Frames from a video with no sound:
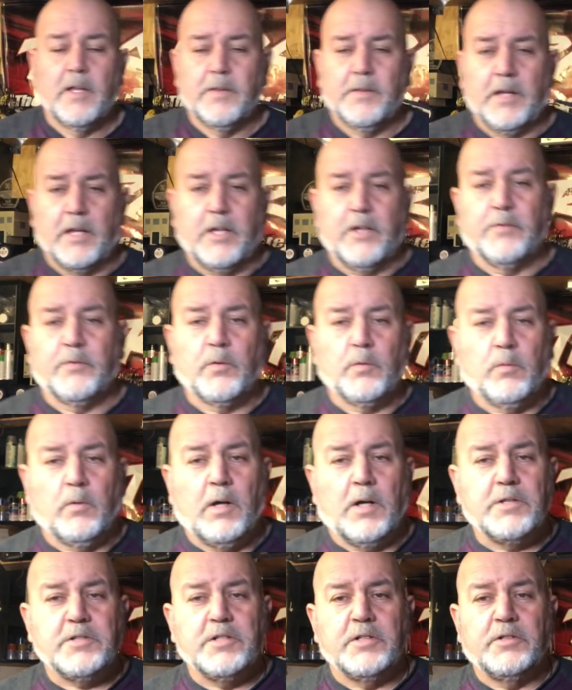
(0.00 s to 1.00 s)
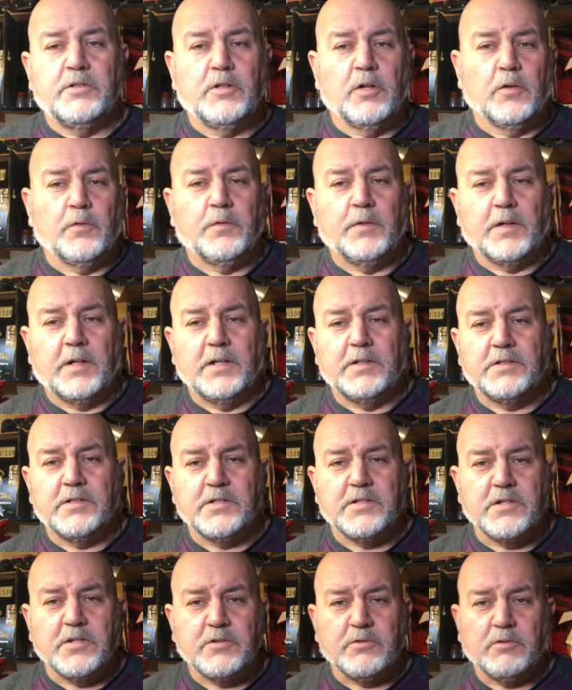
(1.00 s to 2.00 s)
thank you for watching. Don't forget to
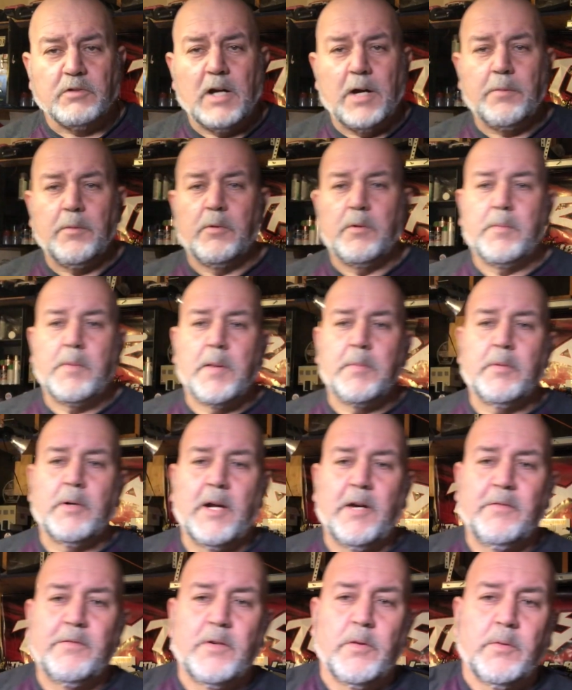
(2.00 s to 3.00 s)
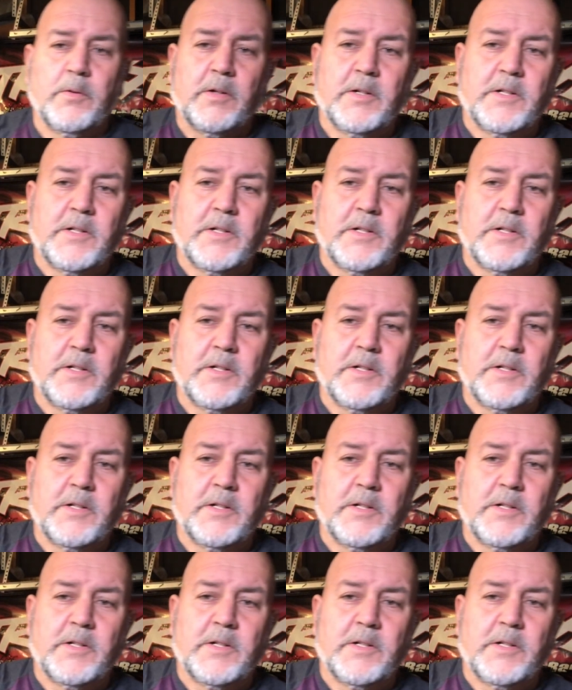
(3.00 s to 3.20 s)
subscribe and remember to have fun with